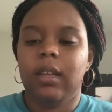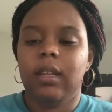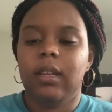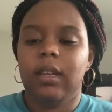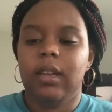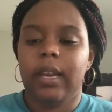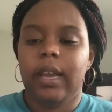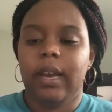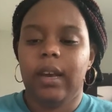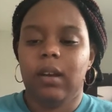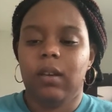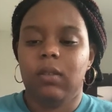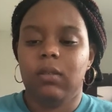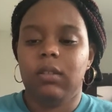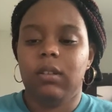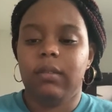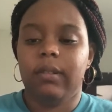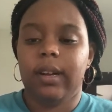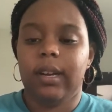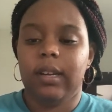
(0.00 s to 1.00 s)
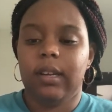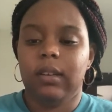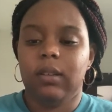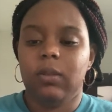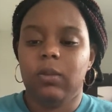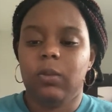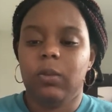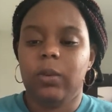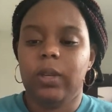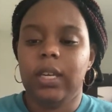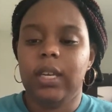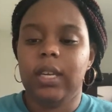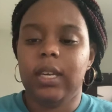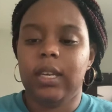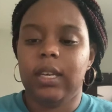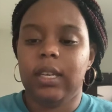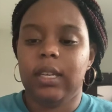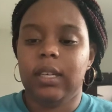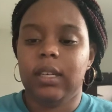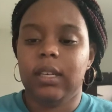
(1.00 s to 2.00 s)
Now, Loretta, we
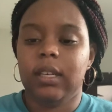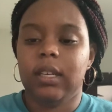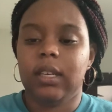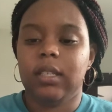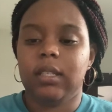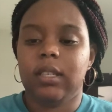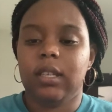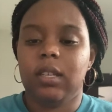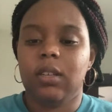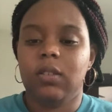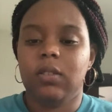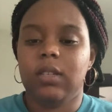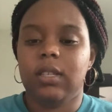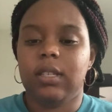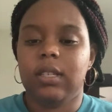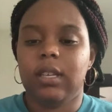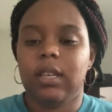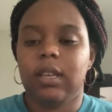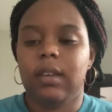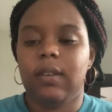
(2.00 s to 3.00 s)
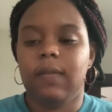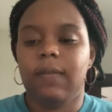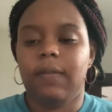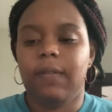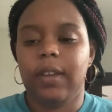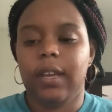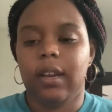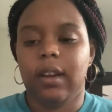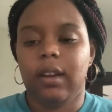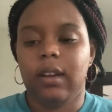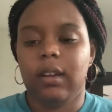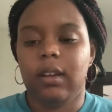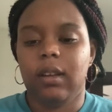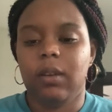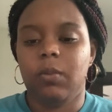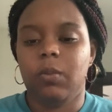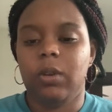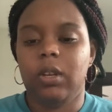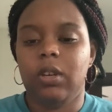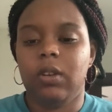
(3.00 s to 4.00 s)
can continue to sit in fear,
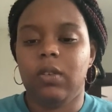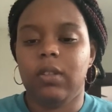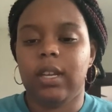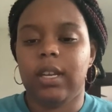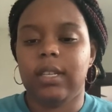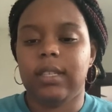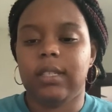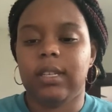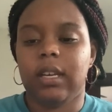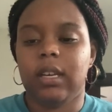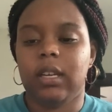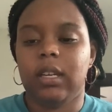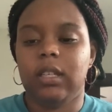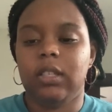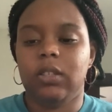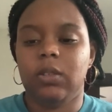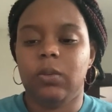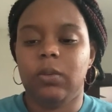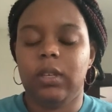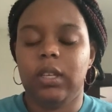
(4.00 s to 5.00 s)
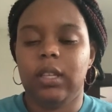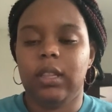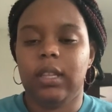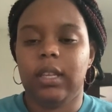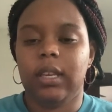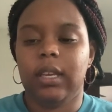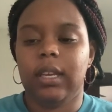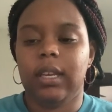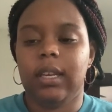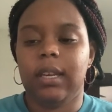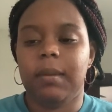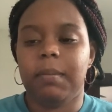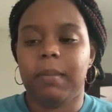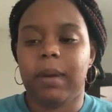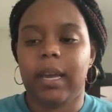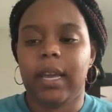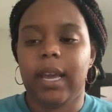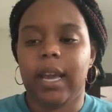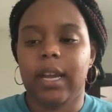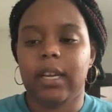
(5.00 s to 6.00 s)
and we know that it's not going to do anything, and it
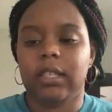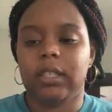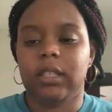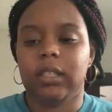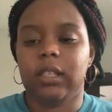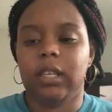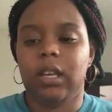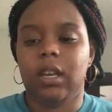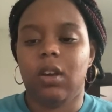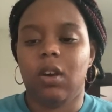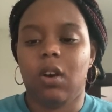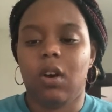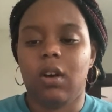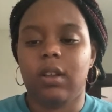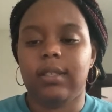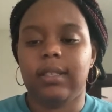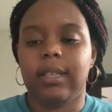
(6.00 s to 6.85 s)
might actually cause